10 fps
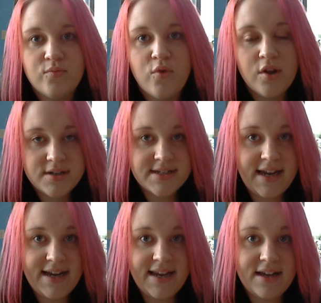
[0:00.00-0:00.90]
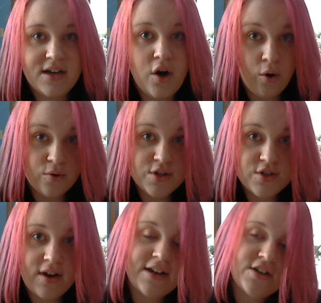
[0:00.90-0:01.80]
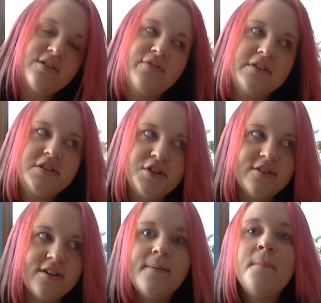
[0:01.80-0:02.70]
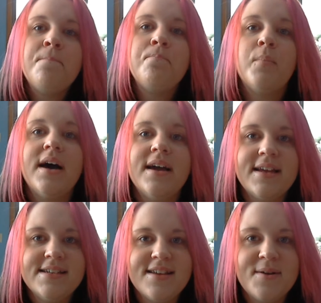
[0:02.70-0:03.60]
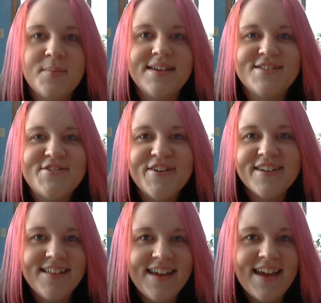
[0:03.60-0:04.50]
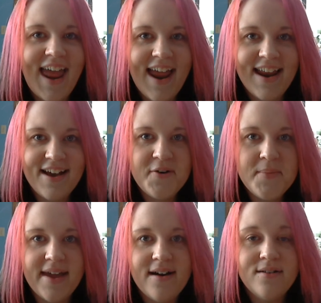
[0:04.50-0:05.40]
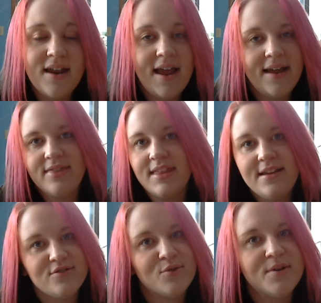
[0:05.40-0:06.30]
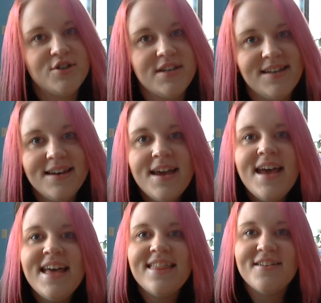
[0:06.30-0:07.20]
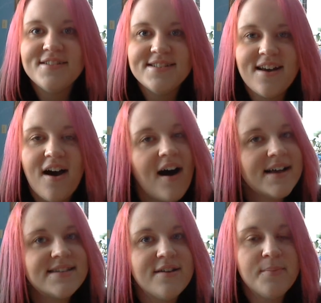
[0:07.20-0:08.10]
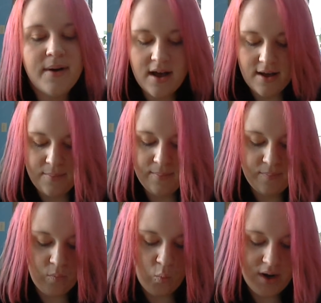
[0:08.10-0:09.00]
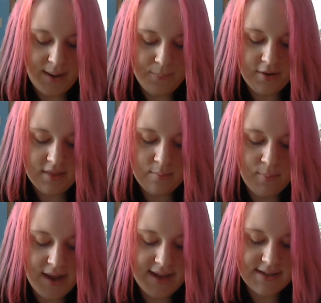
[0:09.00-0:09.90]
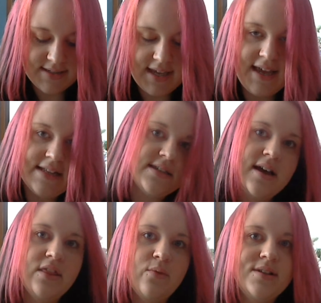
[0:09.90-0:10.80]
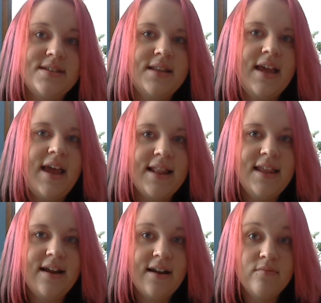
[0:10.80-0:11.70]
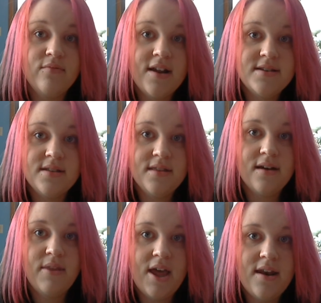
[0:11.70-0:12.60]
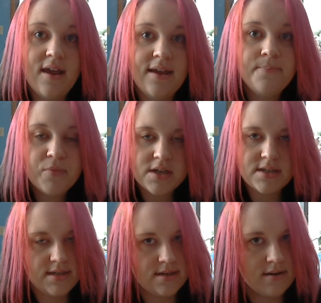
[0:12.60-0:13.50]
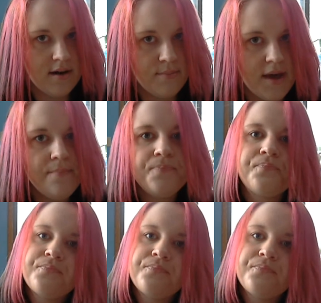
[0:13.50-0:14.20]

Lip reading: roller skating coach, actually for children, but he saw me struggling and helped me out, and thank you so much, Dean. That was awesome. When I put my skates on, the ones that they had there, I rented them that night because these didn't come yet.